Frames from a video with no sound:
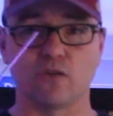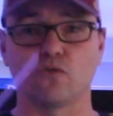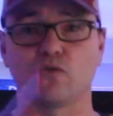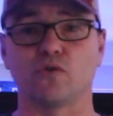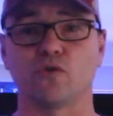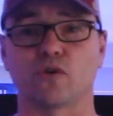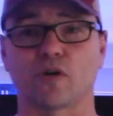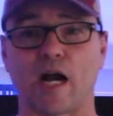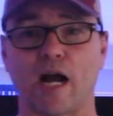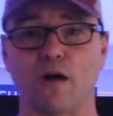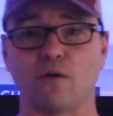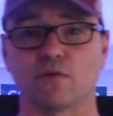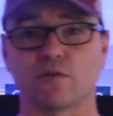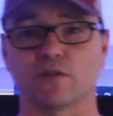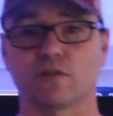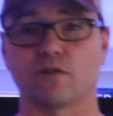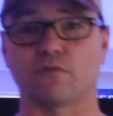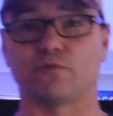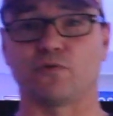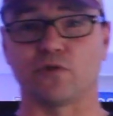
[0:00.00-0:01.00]
into your
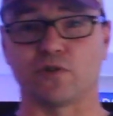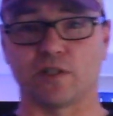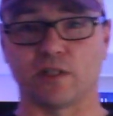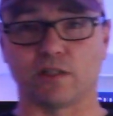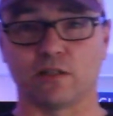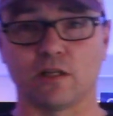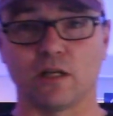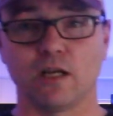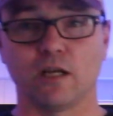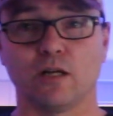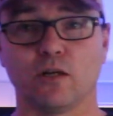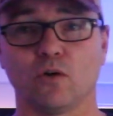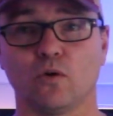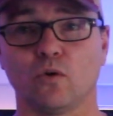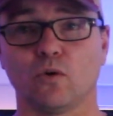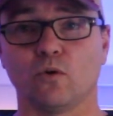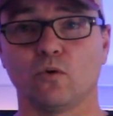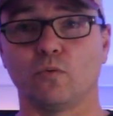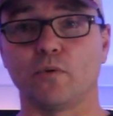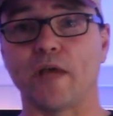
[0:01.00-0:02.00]
house, the first thing
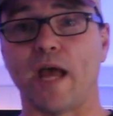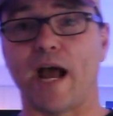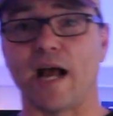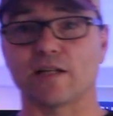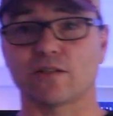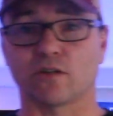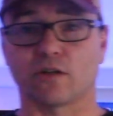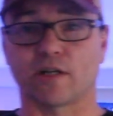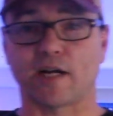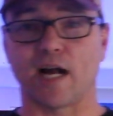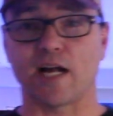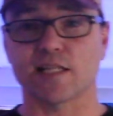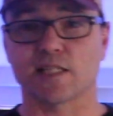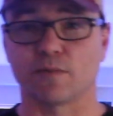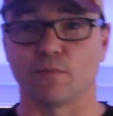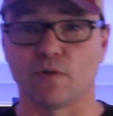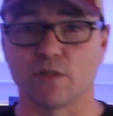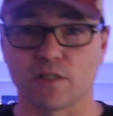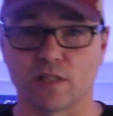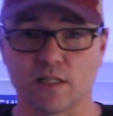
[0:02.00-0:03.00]
we ask our
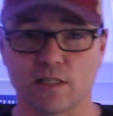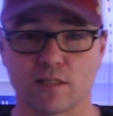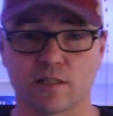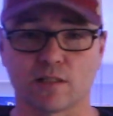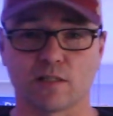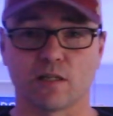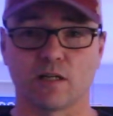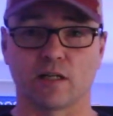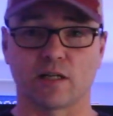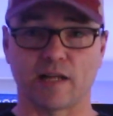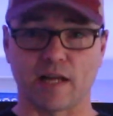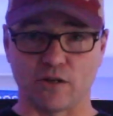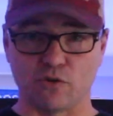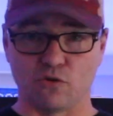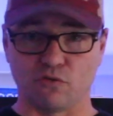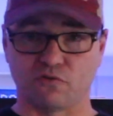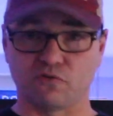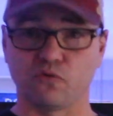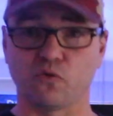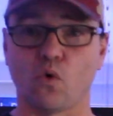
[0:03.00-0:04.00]
customers is, can
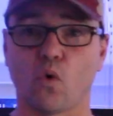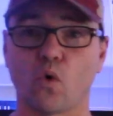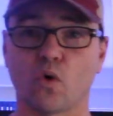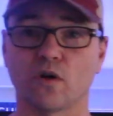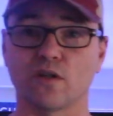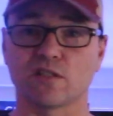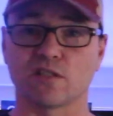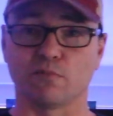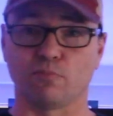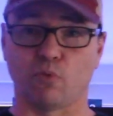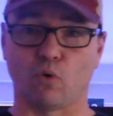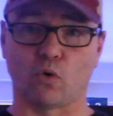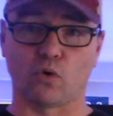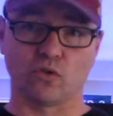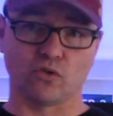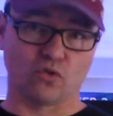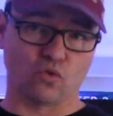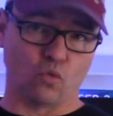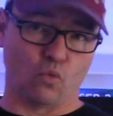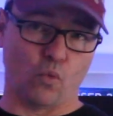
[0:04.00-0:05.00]
your floor
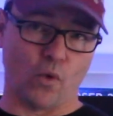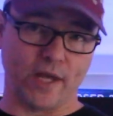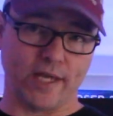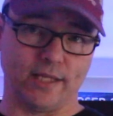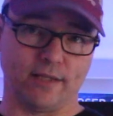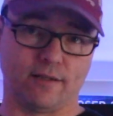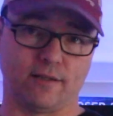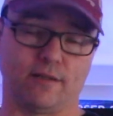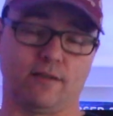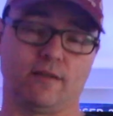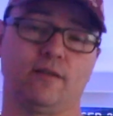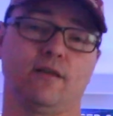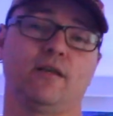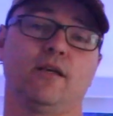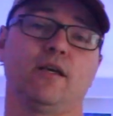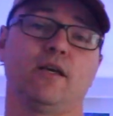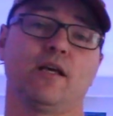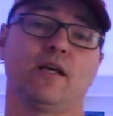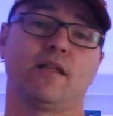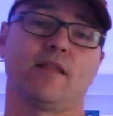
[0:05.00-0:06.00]
support the weight?
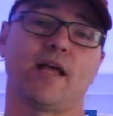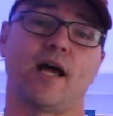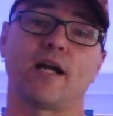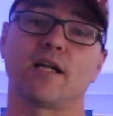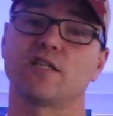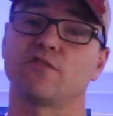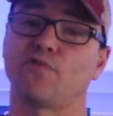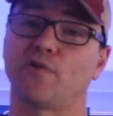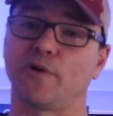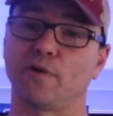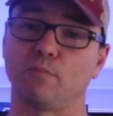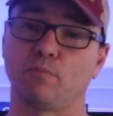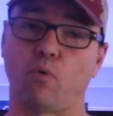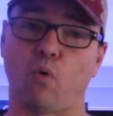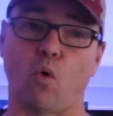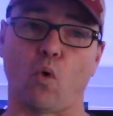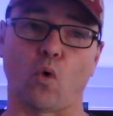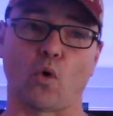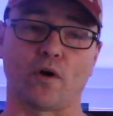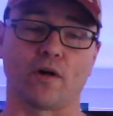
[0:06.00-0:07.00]
That is very
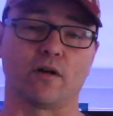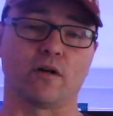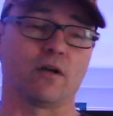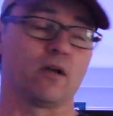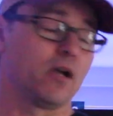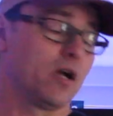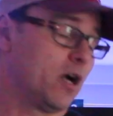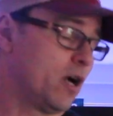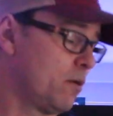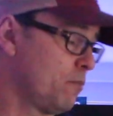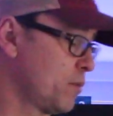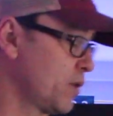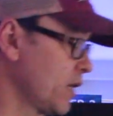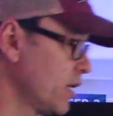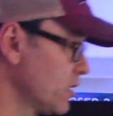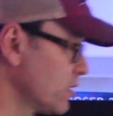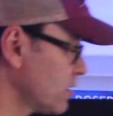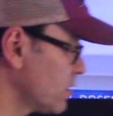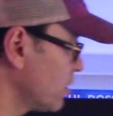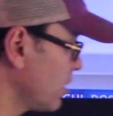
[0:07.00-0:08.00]
important,
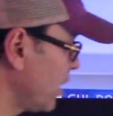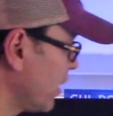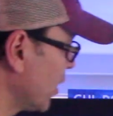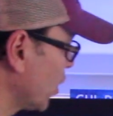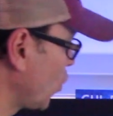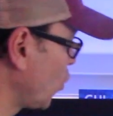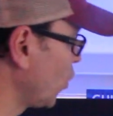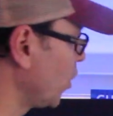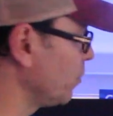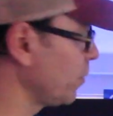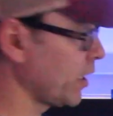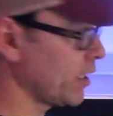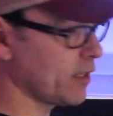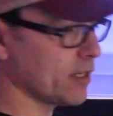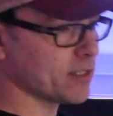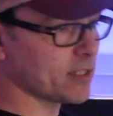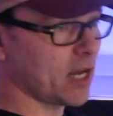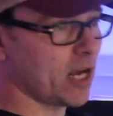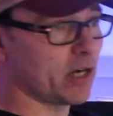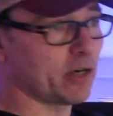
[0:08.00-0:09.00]
because in a aquarium like
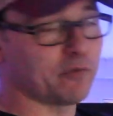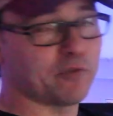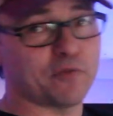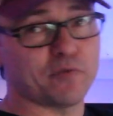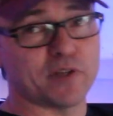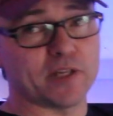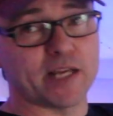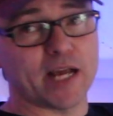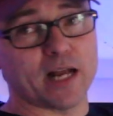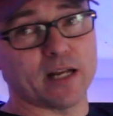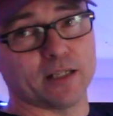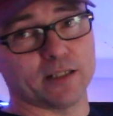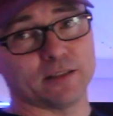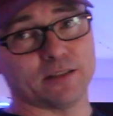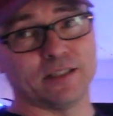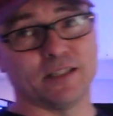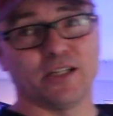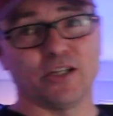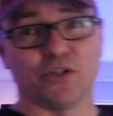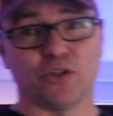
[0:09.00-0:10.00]
this, 150
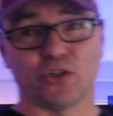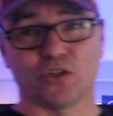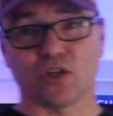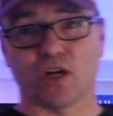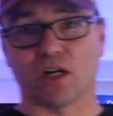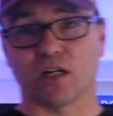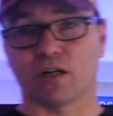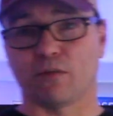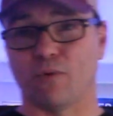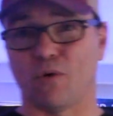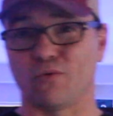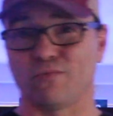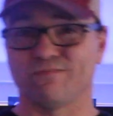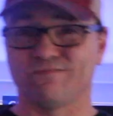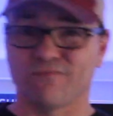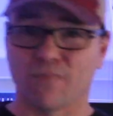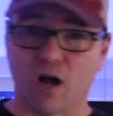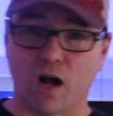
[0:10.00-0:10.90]
gallon, you're talking about